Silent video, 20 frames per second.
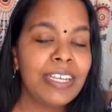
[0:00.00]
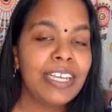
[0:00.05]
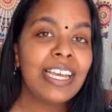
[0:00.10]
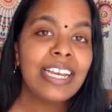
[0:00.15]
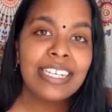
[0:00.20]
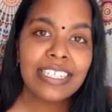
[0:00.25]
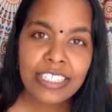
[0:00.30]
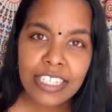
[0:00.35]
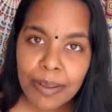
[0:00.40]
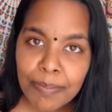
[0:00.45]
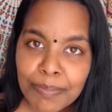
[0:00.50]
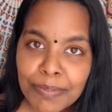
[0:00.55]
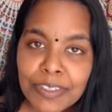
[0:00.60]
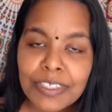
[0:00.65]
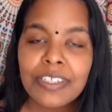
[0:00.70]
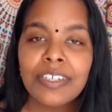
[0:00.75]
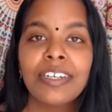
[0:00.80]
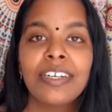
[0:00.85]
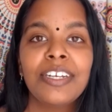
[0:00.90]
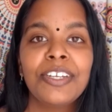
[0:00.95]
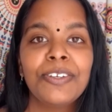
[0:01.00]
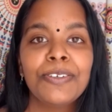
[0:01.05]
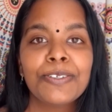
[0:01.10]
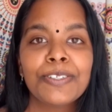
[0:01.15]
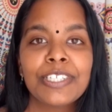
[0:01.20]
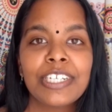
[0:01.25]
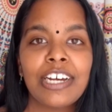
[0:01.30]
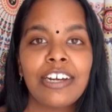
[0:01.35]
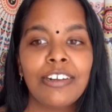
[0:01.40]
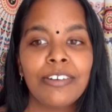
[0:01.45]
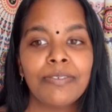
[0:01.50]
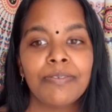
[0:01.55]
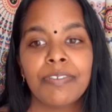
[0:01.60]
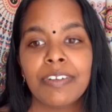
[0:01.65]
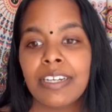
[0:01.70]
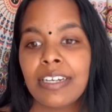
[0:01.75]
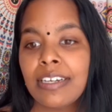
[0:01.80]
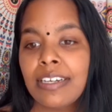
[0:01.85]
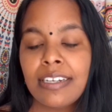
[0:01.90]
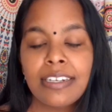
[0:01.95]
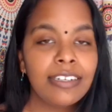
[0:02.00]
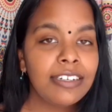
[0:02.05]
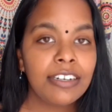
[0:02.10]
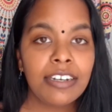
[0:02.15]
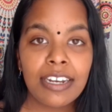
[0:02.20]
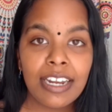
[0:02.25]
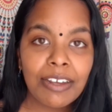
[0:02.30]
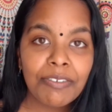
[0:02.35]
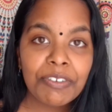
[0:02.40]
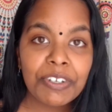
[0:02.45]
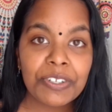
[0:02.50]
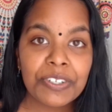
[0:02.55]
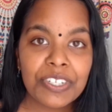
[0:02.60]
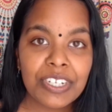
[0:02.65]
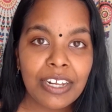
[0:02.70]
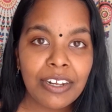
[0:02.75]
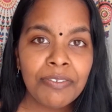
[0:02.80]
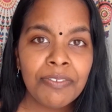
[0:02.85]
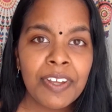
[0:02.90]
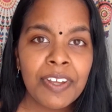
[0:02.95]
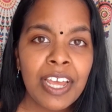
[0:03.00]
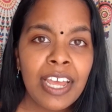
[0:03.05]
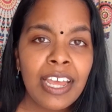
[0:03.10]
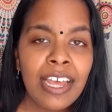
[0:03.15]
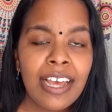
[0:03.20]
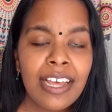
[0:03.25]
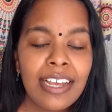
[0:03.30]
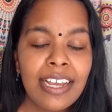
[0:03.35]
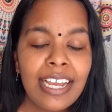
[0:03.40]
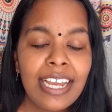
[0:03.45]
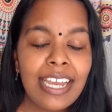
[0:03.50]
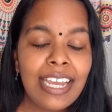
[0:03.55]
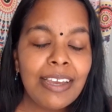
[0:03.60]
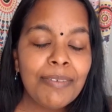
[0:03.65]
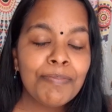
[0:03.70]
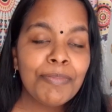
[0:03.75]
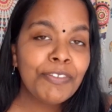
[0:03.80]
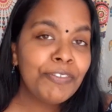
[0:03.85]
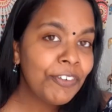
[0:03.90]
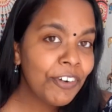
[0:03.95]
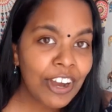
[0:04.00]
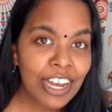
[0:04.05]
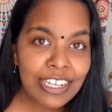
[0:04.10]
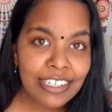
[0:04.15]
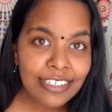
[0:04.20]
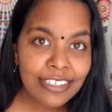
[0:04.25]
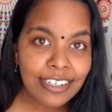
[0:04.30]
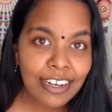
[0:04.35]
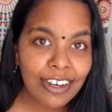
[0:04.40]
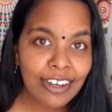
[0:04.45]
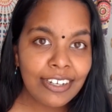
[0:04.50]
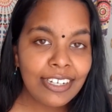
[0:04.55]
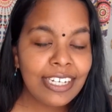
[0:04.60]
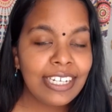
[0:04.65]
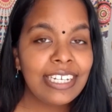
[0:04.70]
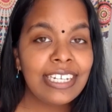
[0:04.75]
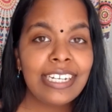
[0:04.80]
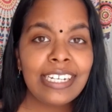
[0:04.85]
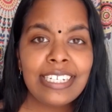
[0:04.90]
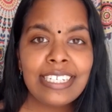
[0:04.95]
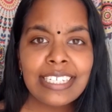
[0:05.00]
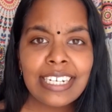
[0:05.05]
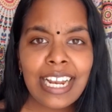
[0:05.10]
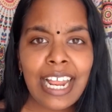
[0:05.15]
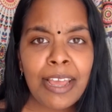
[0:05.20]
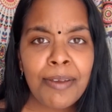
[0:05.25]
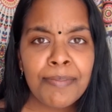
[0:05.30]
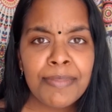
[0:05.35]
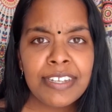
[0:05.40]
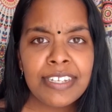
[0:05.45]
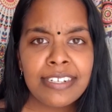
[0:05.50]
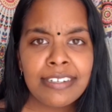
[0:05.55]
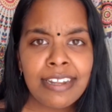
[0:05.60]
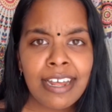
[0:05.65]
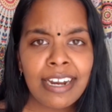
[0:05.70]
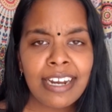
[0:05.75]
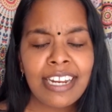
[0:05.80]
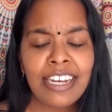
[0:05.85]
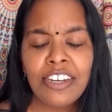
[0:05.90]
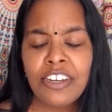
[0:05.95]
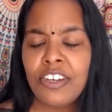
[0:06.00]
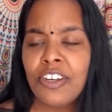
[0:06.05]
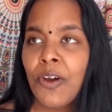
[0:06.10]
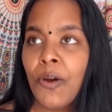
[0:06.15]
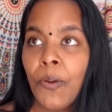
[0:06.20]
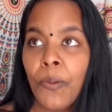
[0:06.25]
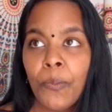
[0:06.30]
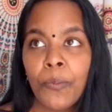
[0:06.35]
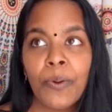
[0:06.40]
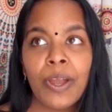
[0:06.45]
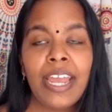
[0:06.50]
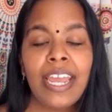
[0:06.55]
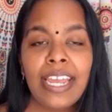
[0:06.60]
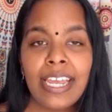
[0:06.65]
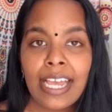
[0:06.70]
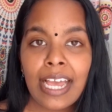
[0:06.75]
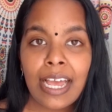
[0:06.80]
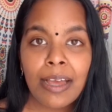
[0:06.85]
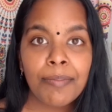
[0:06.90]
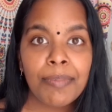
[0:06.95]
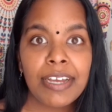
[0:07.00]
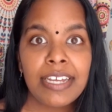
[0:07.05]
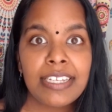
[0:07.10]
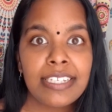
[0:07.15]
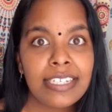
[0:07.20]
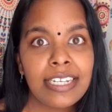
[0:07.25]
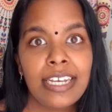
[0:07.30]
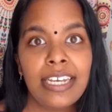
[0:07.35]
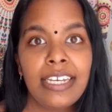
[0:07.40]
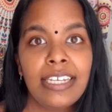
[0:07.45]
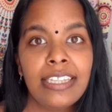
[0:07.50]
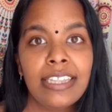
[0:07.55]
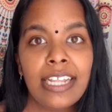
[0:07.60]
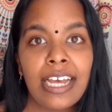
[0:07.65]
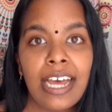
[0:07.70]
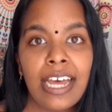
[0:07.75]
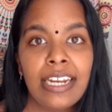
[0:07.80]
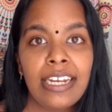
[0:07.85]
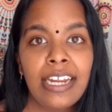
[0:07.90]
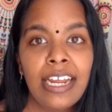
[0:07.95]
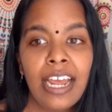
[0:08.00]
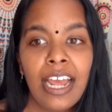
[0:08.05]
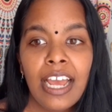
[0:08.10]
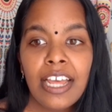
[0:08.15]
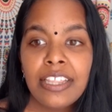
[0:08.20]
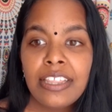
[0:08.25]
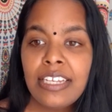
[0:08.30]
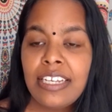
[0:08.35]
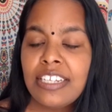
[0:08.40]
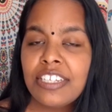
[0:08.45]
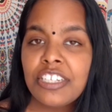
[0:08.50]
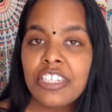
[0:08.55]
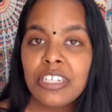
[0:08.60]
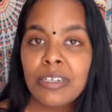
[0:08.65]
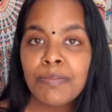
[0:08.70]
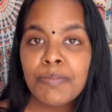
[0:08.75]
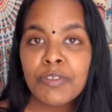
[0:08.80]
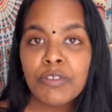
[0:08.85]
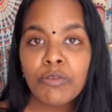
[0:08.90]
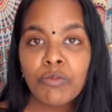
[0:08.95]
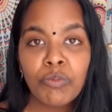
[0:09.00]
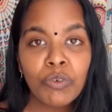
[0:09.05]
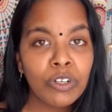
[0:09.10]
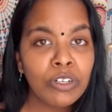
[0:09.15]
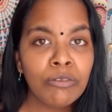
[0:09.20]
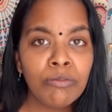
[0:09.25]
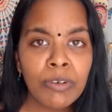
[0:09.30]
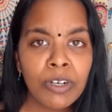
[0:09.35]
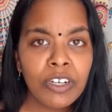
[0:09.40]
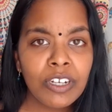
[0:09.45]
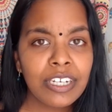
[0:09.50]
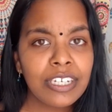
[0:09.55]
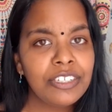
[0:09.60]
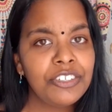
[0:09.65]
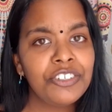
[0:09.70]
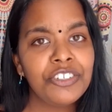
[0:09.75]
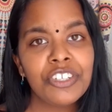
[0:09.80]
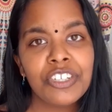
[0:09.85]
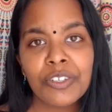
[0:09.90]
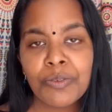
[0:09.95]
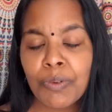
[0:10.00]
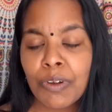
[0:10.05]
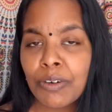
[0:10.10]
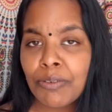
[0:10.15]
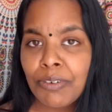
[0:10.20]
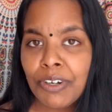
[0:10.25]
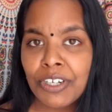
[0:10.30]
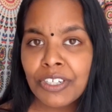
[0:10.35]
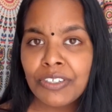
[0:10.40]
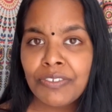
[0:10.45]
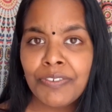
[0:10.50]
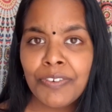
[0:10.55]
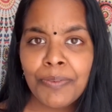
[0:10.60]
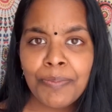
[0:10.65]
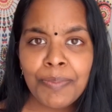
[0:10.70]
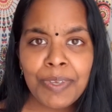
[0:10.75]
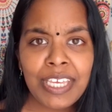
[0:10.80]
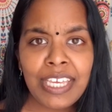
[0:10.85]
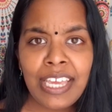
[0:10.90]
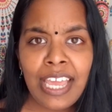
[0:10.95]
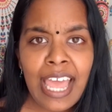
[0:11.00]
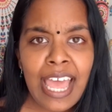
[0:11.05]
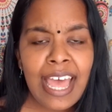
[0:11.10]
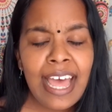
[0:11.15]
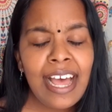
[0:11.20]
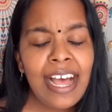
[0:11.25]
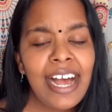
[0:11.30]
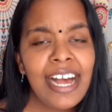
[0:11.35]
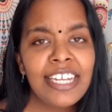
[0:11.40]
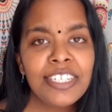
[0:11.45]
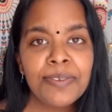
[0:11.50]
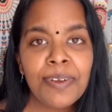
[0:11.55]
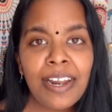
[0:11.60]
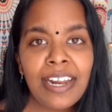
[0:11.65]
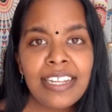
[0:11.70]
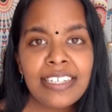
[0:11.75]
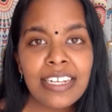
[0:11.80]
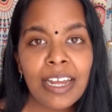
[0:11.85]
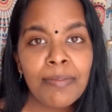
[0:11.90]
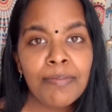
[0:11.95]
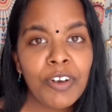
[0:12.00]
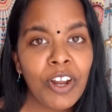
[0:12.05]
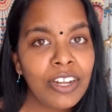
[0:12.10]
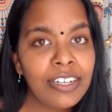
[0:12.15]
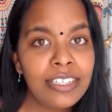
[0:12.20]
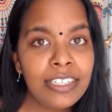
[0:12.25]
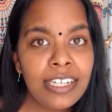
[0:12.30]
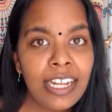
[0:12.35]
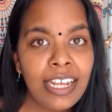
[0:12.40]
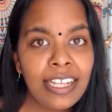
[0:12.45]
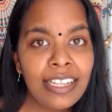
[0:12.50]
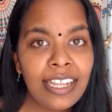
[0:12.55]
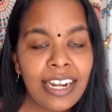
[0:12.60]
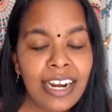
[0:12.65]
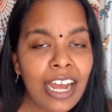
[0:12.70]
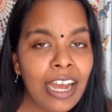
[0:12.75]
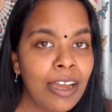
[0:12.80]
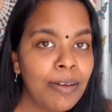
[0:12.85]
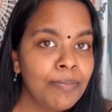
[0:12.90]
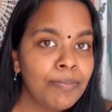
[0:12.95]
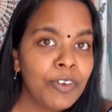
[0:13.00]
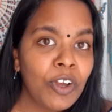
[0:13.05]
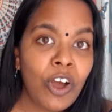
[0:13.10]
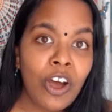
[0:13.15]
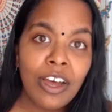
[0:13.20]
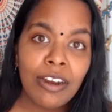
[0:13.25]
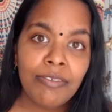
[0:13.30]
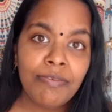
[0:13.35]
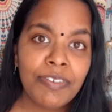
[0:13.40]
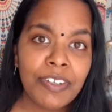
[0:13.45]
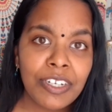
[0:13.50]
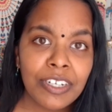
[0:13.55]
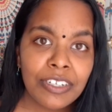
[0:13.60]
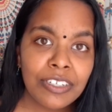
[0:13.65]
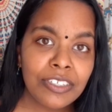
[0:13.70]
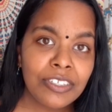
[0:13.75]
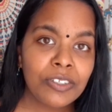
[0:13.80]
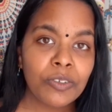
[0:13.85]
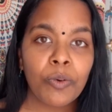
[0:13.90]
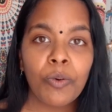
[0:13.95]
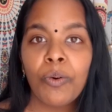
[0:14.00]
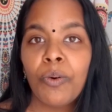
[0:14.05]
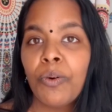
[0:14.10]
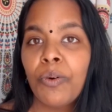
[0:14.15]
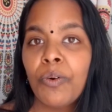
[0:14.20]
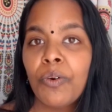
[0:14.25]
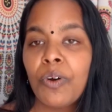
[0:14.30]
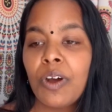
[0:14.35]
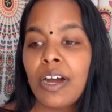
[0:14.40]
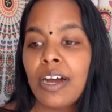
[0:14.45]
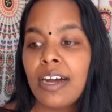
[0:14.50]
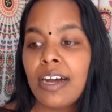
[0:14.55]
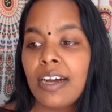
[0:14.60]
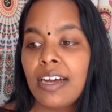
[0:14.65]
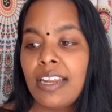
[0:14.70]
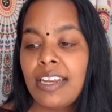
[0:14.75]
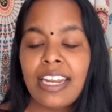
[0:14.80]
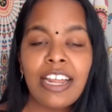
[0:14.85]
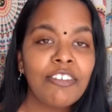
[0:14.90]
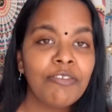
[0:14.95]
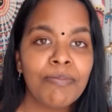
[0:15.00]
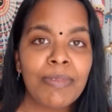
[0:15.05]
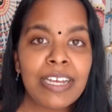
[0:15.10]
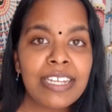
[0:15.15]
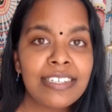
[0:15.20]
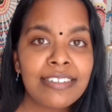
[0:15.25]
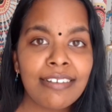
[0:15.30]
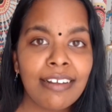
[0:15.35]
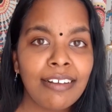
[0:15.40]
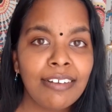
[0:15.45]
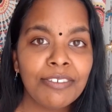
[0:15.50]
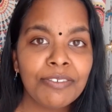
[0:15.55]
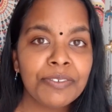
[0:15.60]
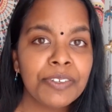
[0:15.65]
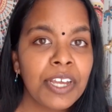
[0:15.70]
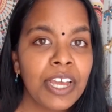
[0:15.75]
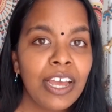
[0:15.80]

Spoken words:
accept yourself and love yourself. Before I start, a disclaimer is that in no way am I saying that these tips will work. It's just what worked for me. As well as I'm not saying that I'm confident or love myself